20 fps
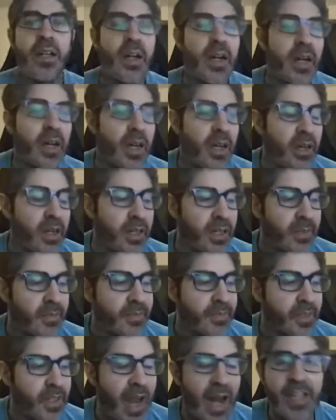
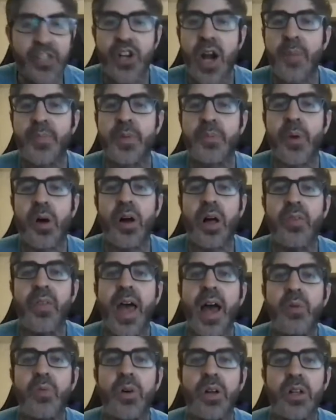kind of dropped the ball on
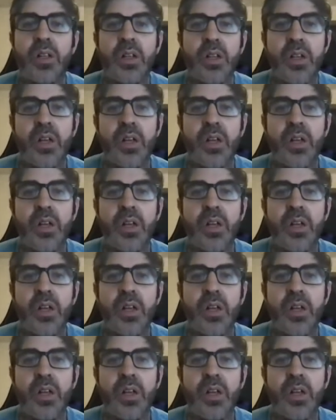that one.